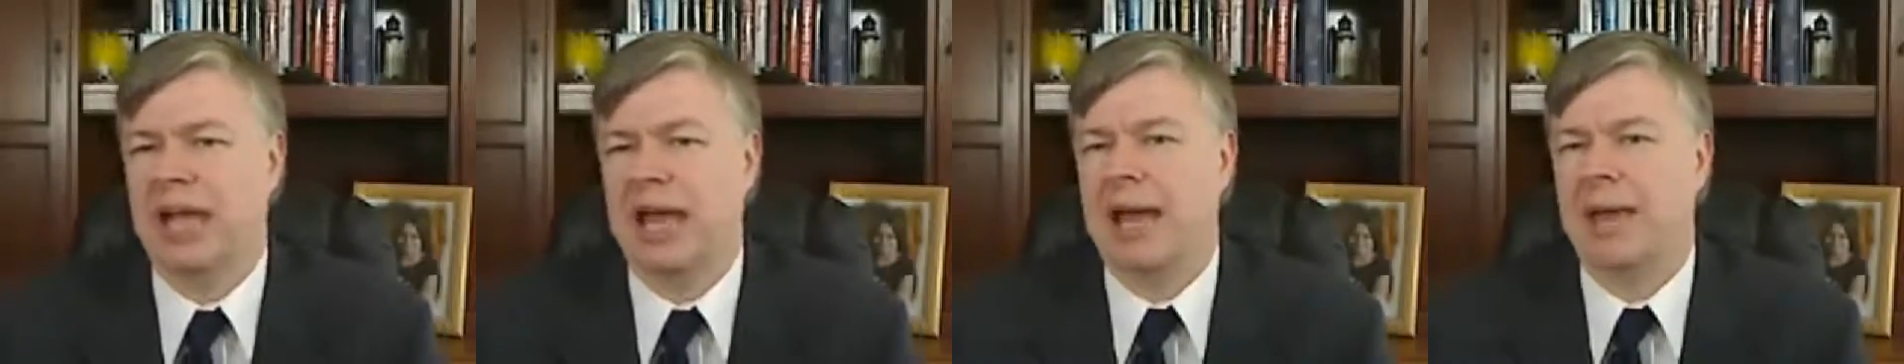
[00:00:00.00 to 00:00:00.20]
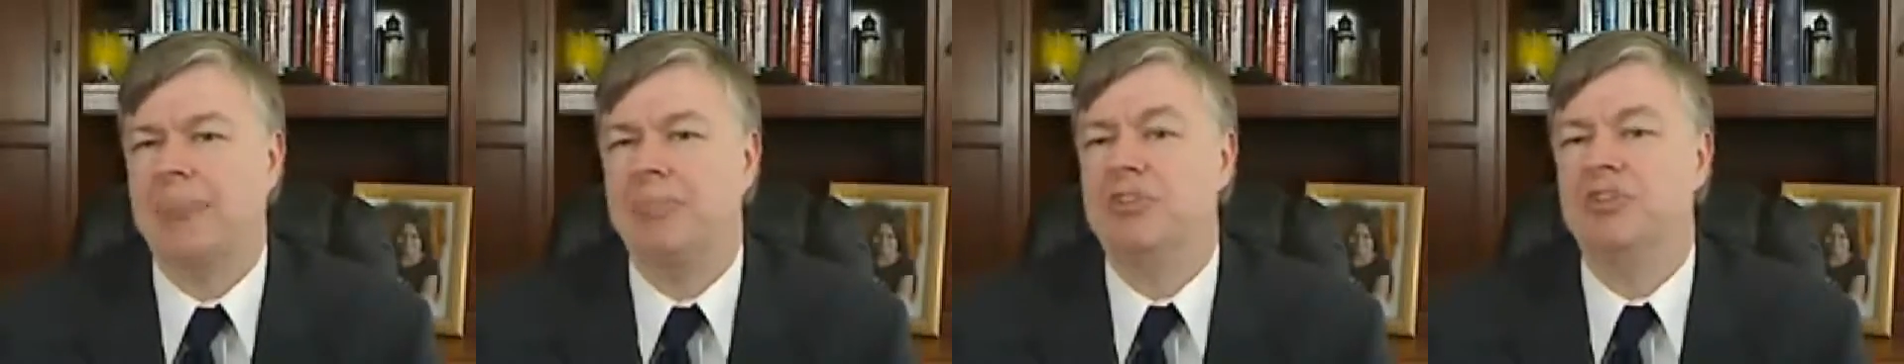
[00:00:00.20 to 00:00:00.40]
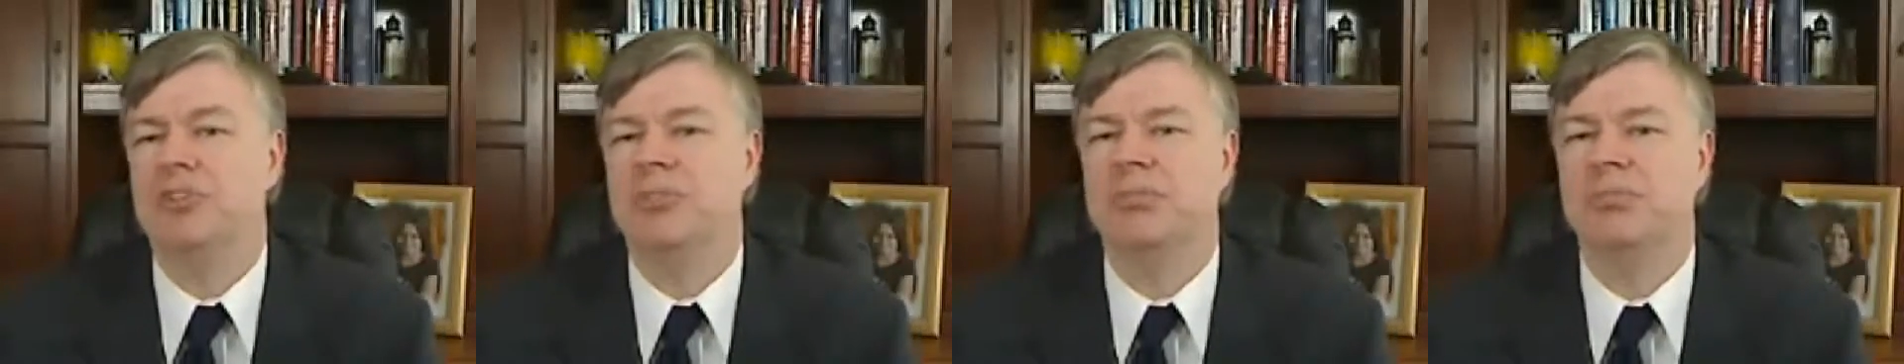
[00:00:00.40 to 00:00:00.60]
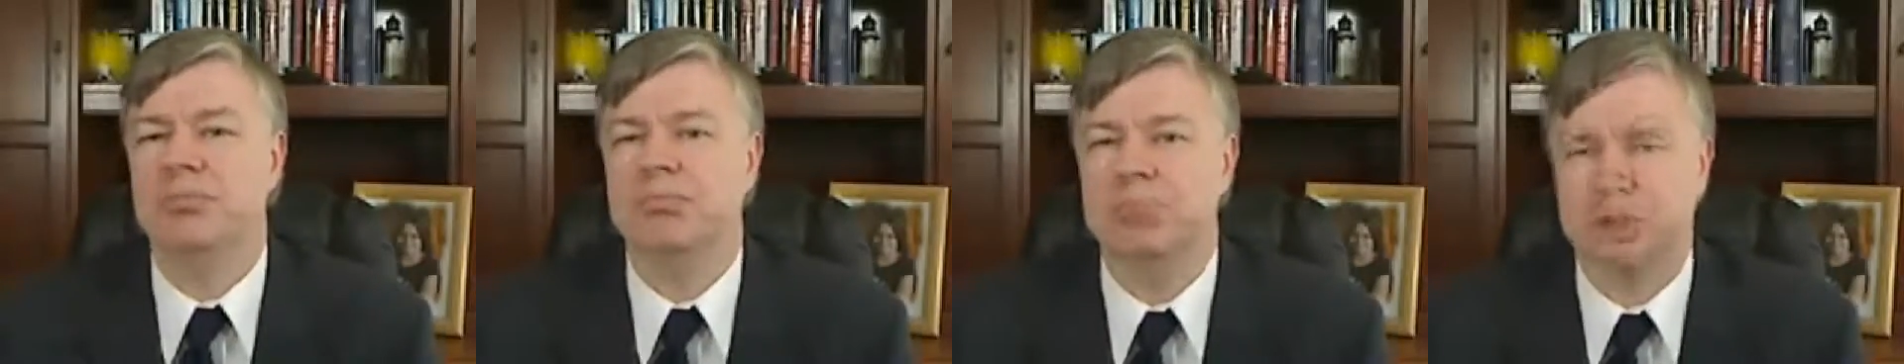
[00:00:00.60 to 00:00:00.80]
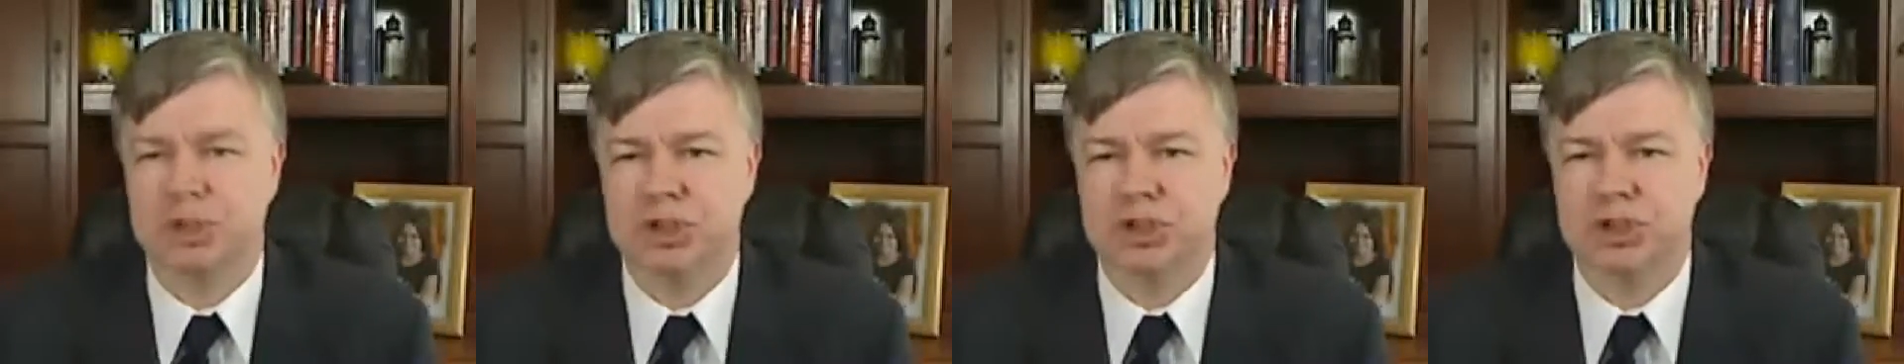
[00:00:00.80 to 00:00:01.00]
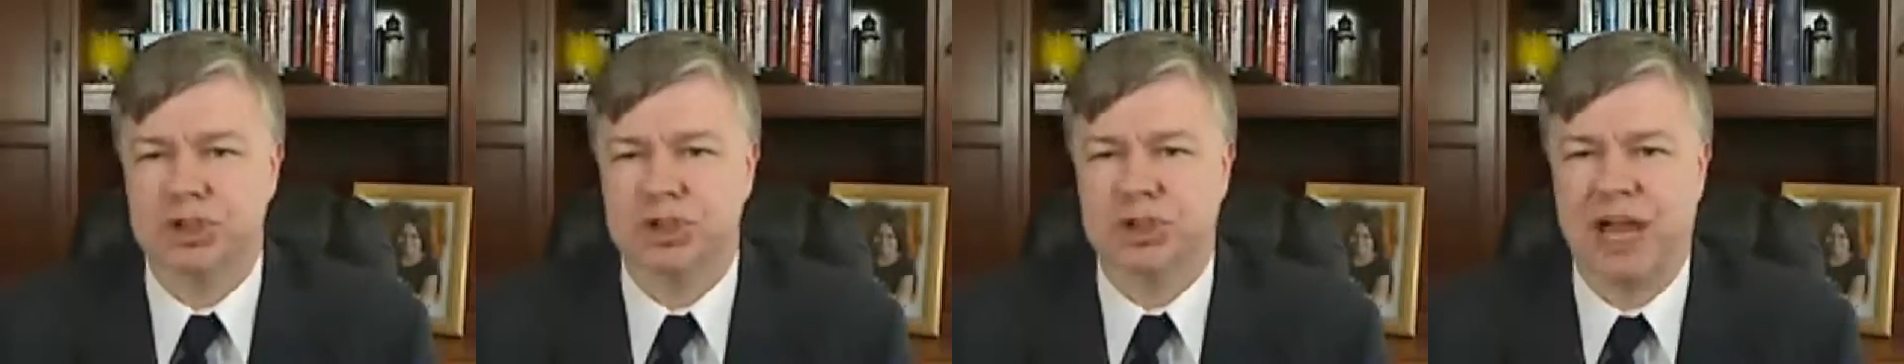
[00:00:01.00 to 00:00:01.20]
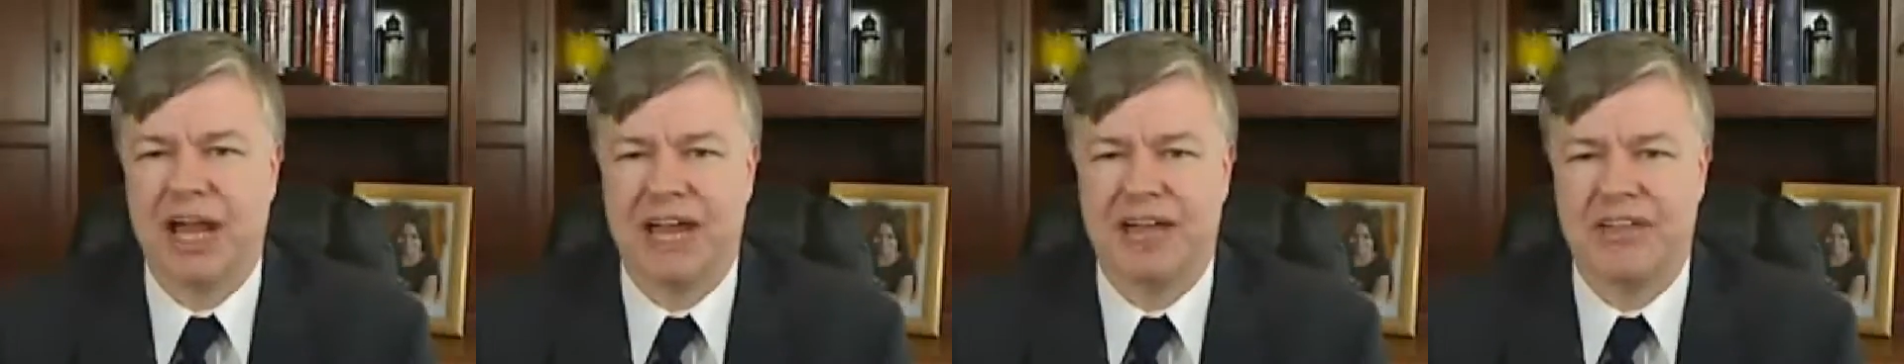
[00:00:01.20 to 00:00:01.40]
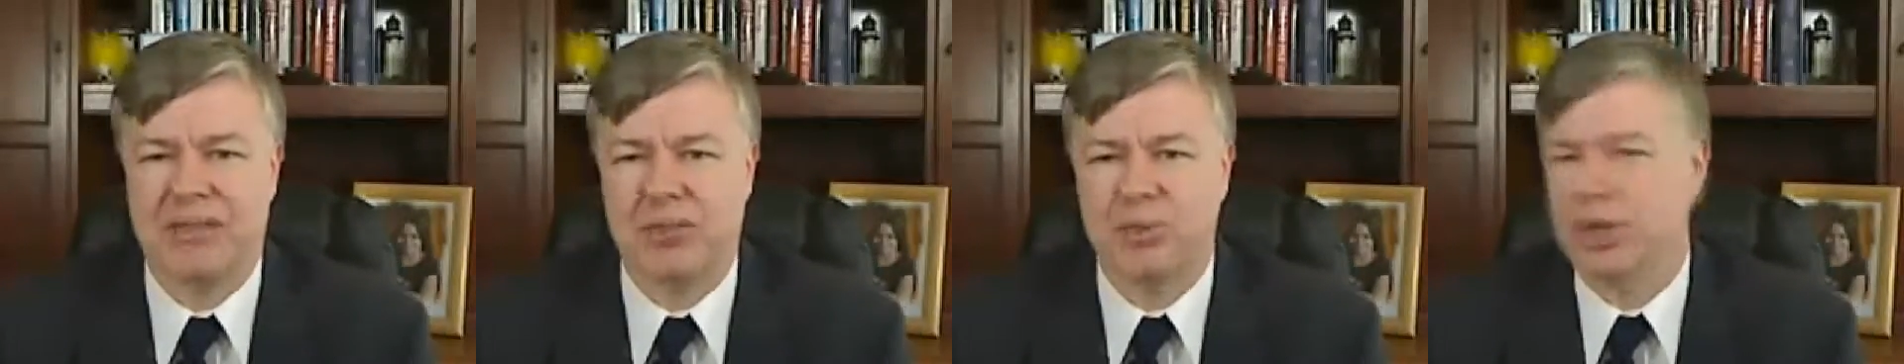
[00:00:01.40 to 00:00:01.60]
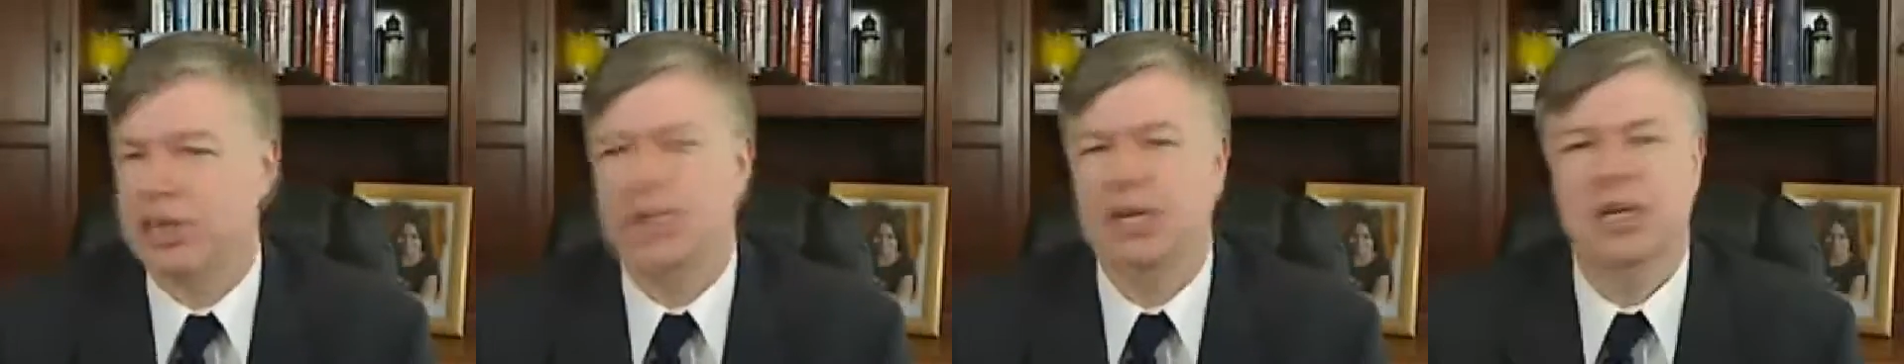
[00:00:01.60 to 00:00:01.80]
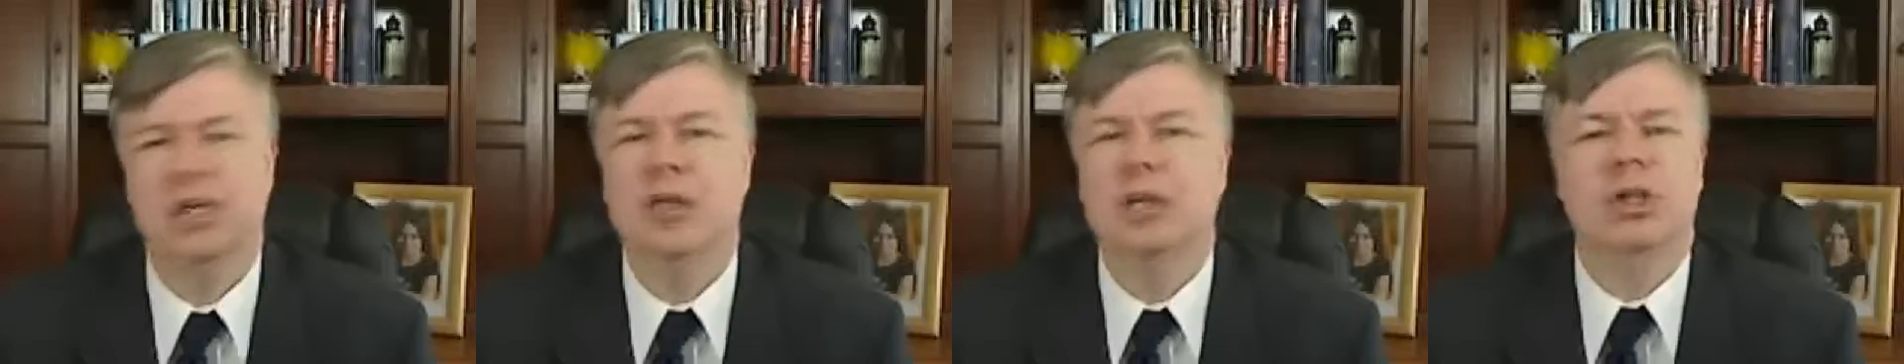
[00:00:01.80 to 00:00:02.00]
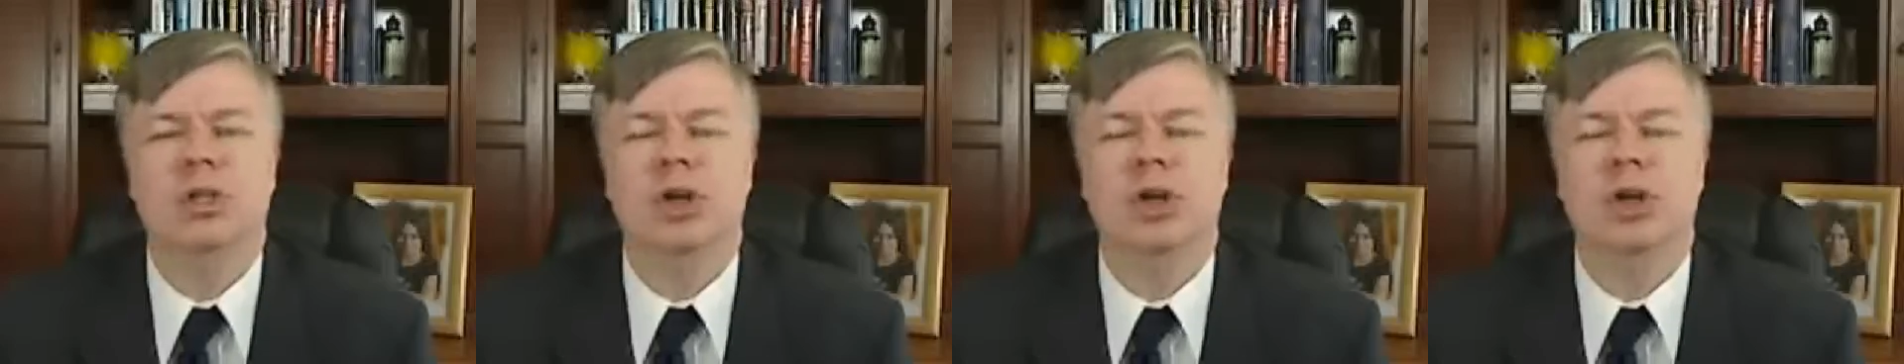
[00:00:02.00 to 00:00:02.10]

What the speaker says: happens to Berkshire Hathaway.